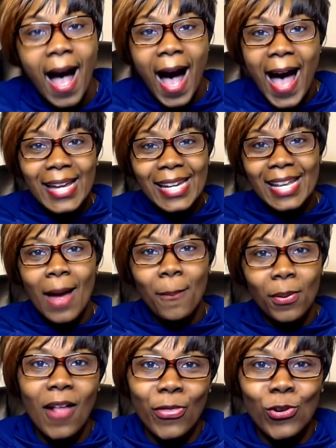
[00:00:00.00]
I cannot
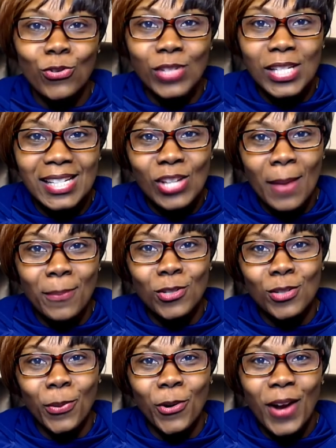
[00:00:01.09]
plot 13 chapters
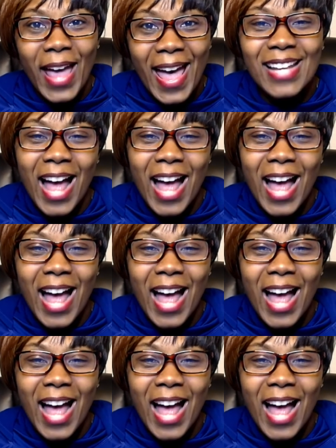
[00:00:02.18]
per act.